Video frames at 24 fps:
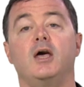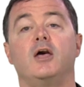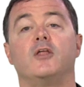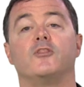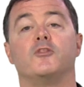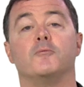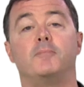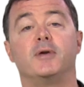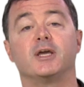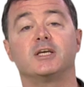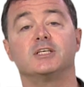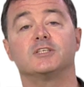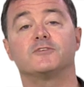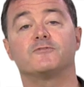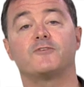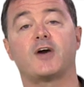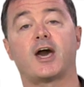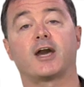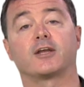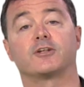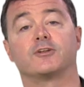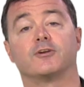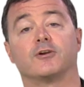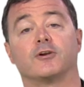The biggest
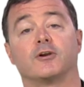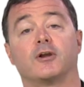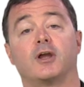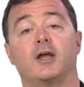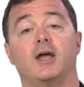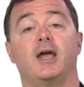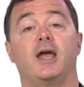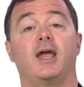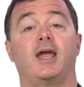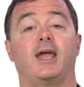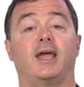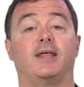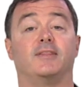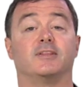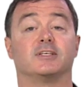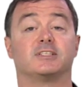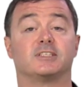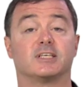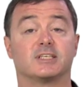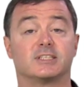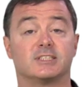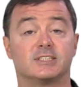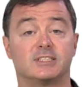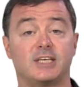factor in the
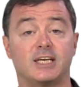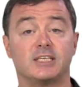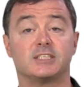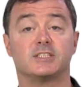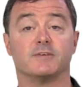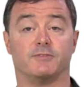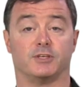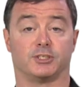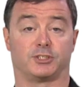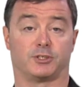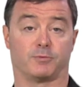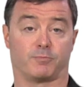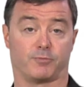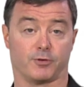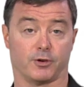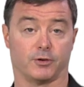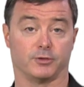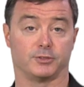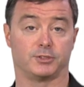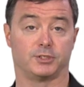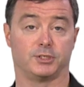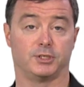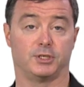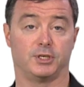success of this
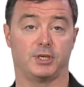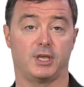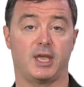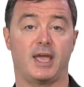approach